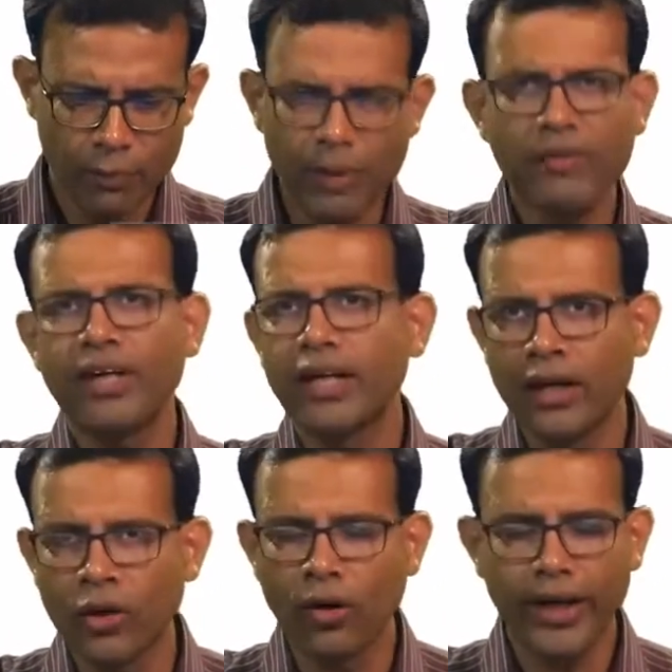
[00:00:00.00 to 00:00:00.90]
but we
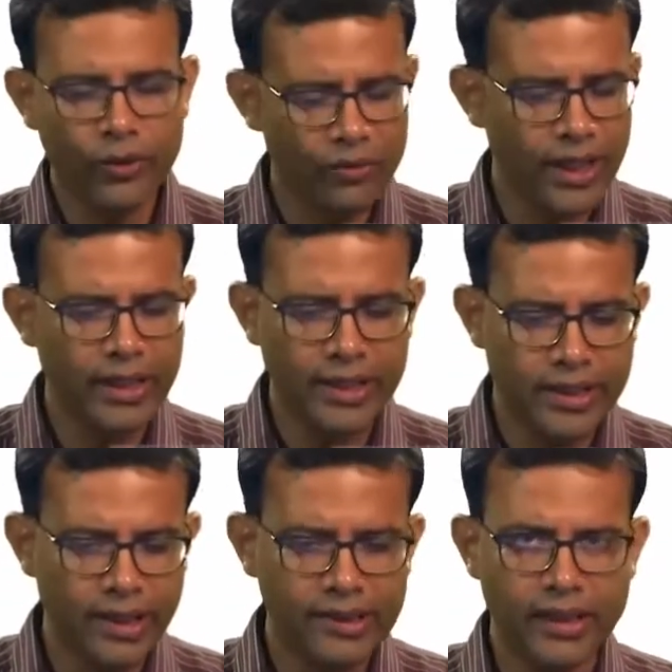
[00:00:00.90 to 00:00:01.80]
did not go into the
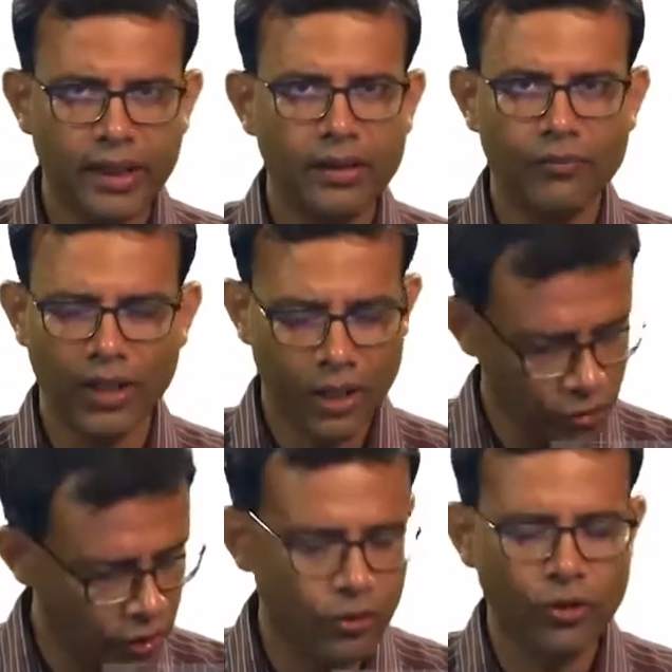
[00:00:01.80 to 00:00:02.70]
details, and we are
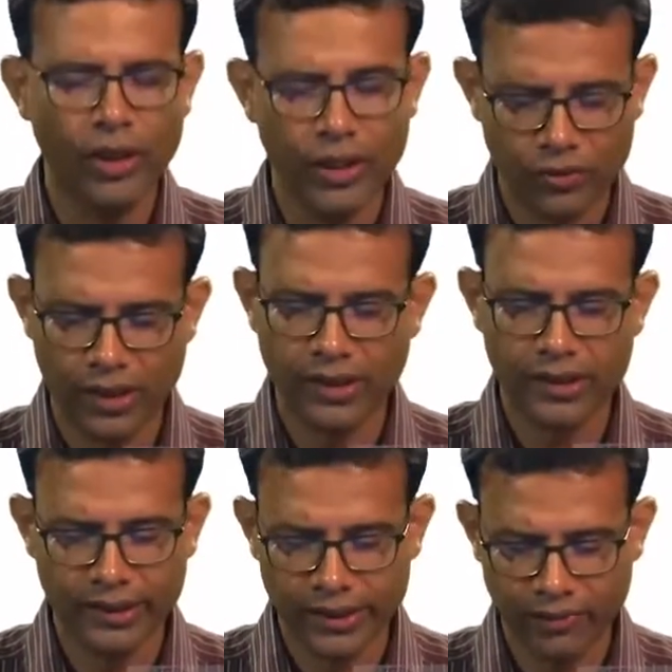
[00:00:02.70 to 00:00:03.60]
not going to go into the
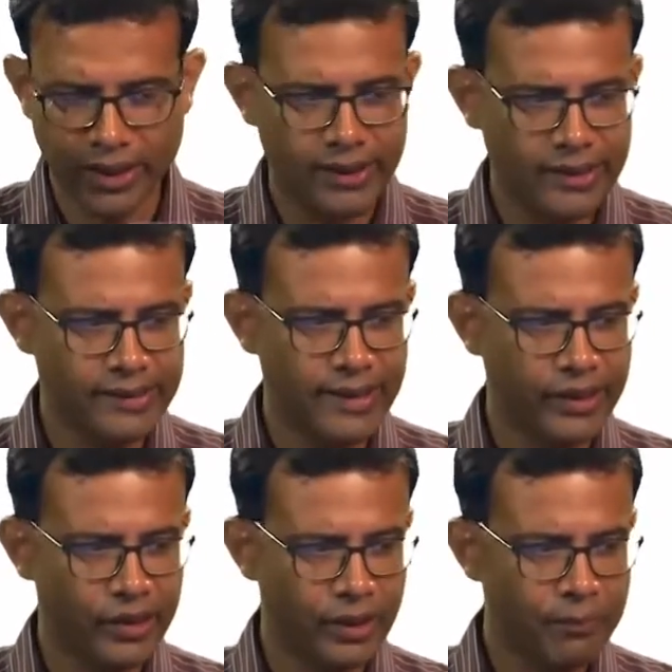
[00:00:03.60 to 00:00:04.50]
details even in this
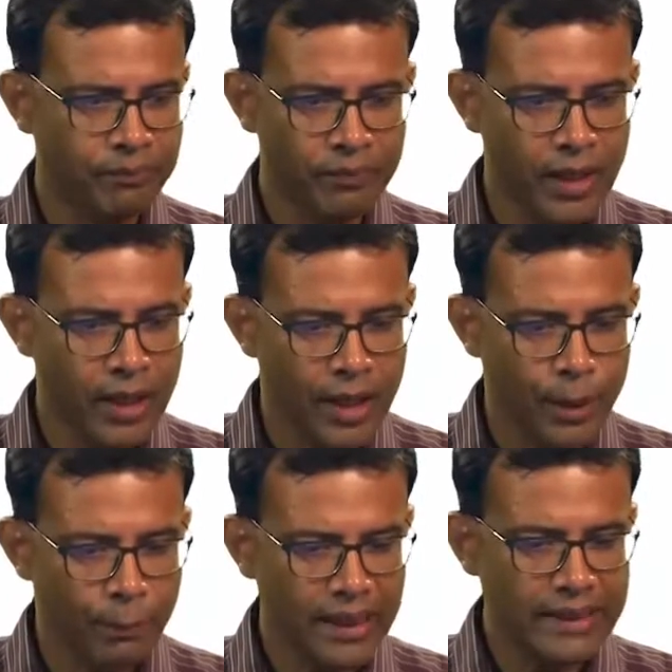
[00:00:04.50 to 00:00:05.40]
lecture,
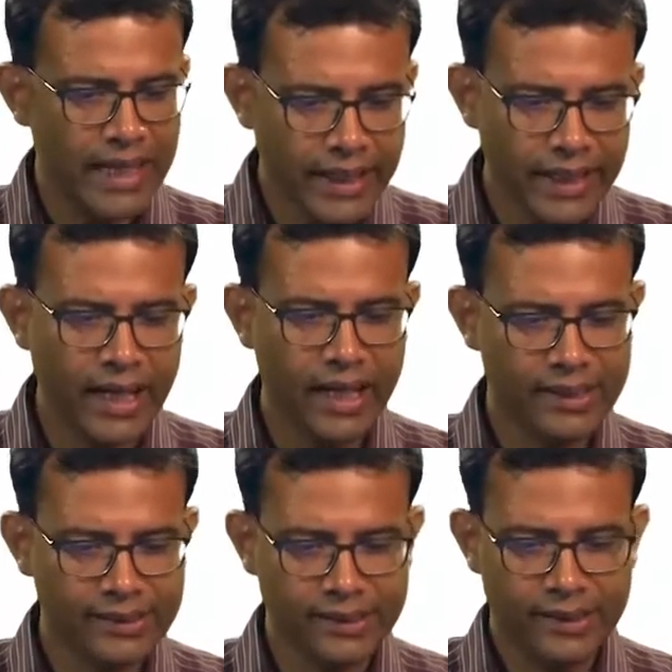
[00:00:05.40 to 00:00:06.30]
but they tell
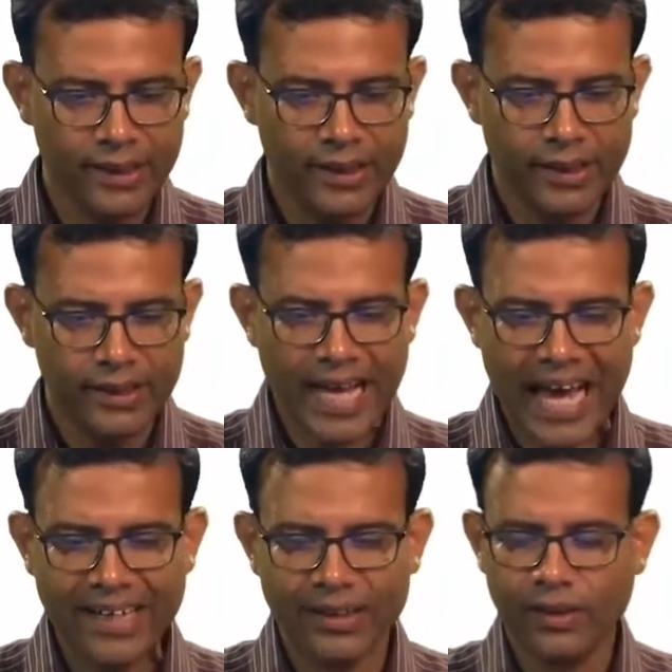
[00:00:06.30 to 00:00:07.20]
us
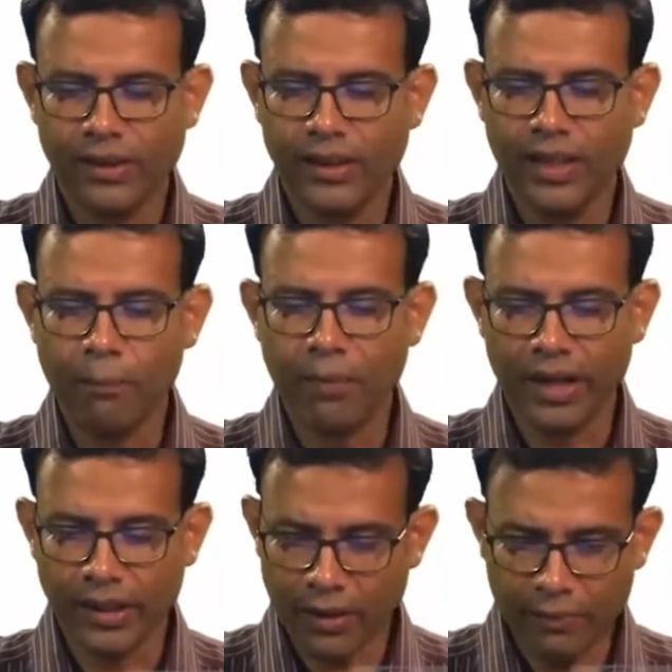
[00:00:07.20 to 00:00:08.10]
that the
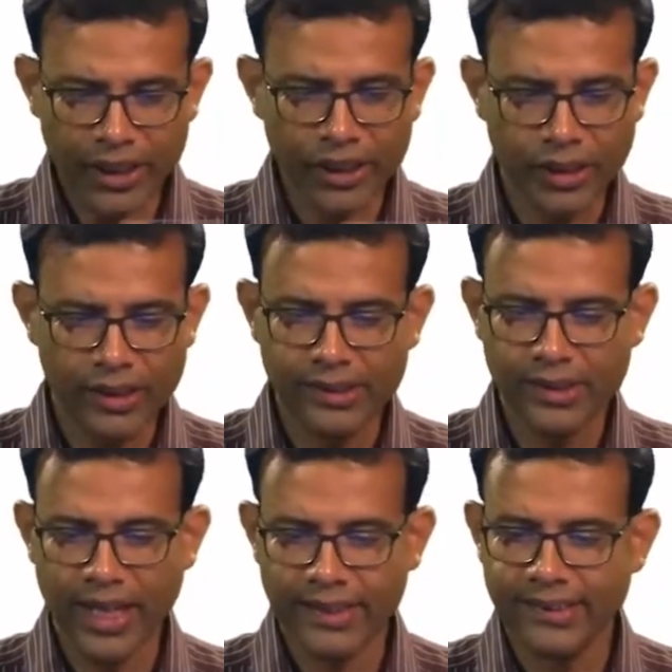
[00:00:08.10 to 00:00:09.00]
perturbations
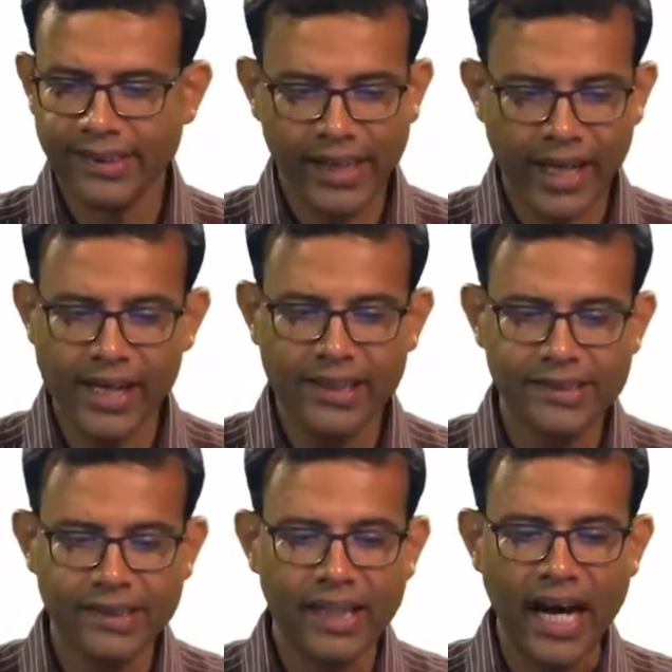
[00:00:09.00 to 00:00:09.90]
at
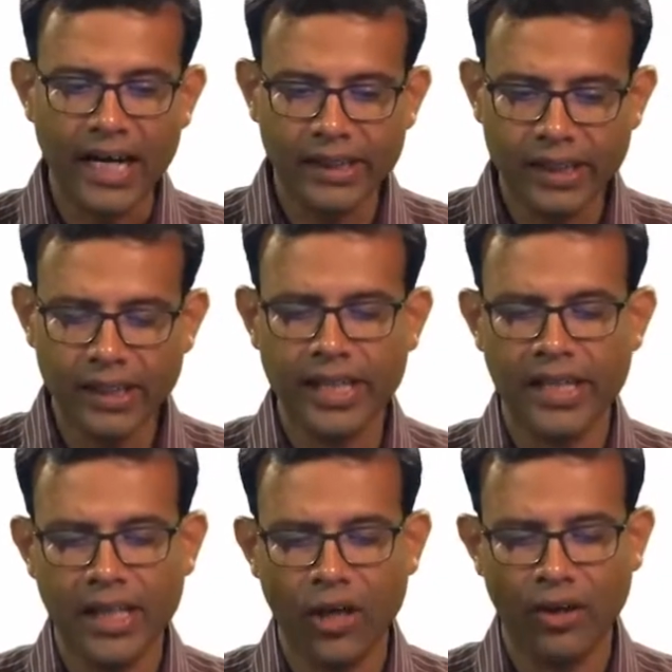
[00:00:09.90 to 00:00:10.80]
scales larger
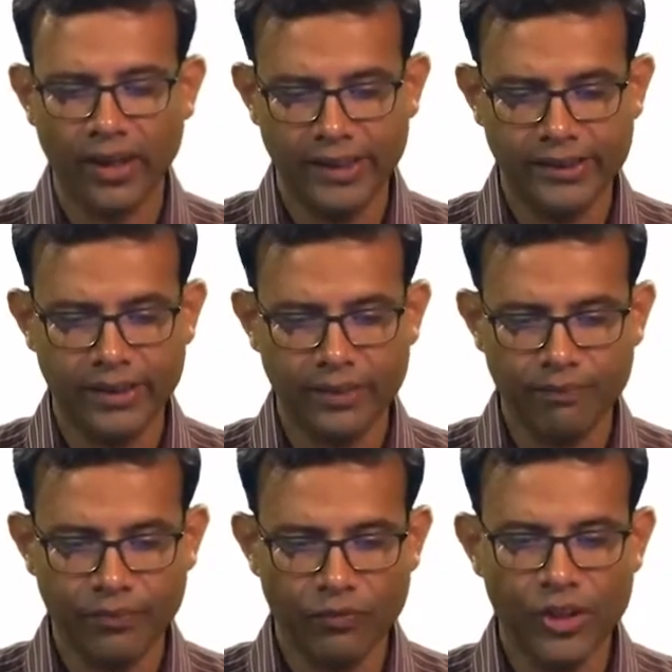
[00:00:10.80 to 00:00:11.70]
than the horizon,
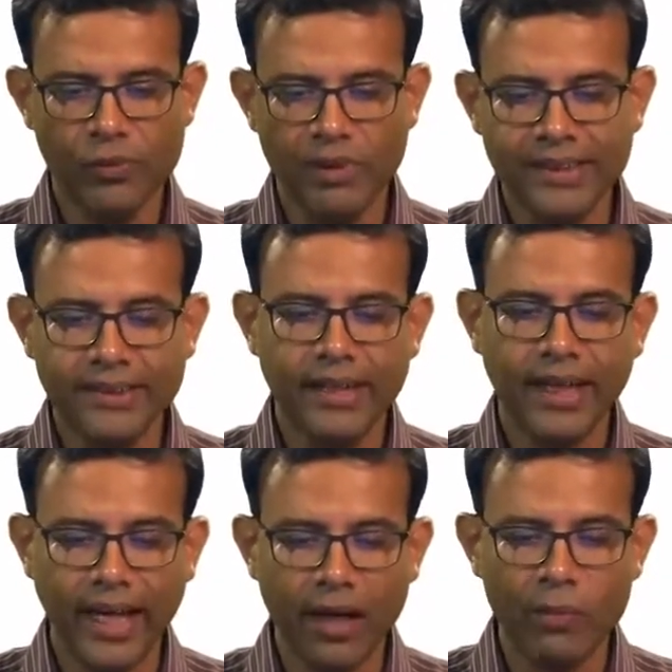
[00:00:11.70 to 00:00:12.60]
which means
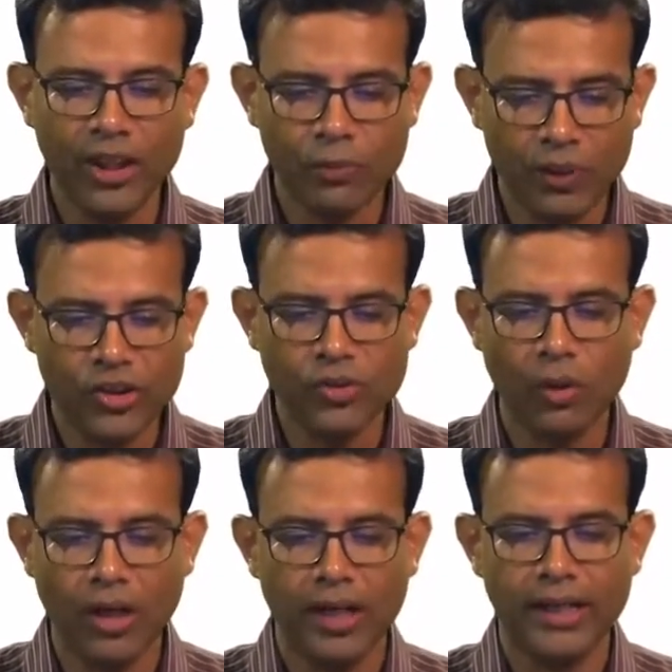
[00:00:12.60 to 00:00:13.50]
k much
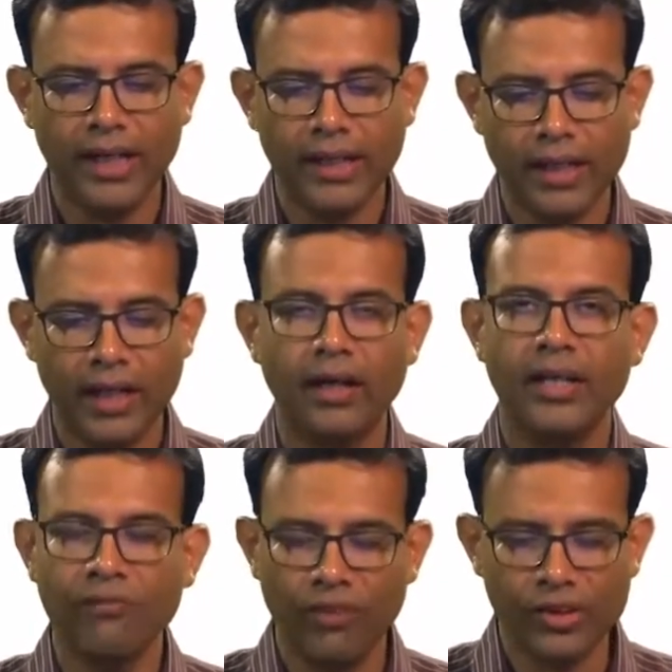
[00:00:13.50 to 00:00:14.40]
smaller than the
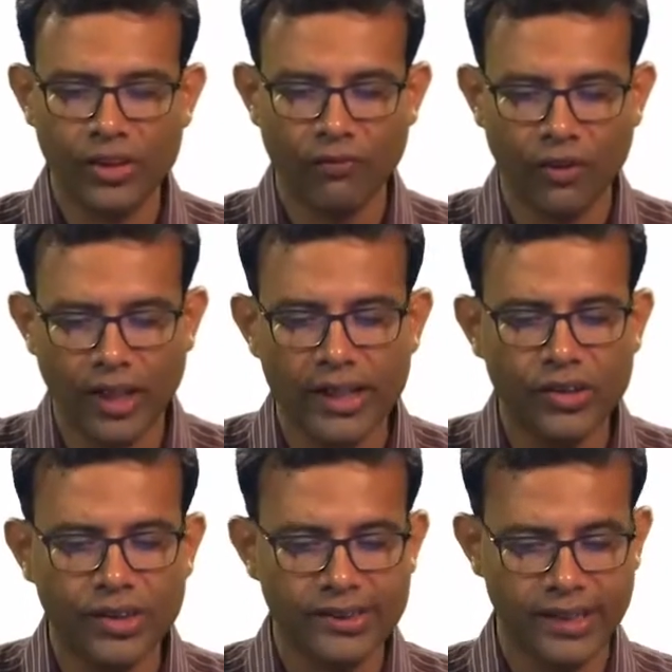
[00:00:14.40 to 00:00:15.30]
inverse of
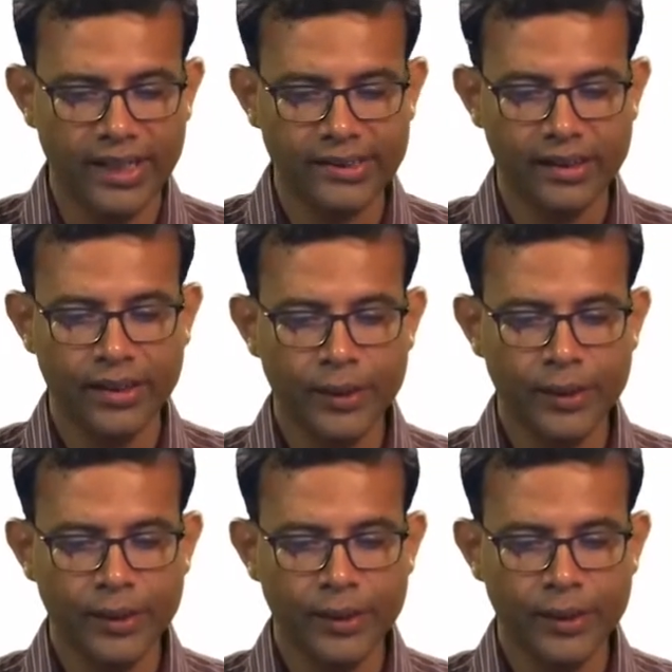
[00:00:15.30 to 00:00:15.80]
horizon size,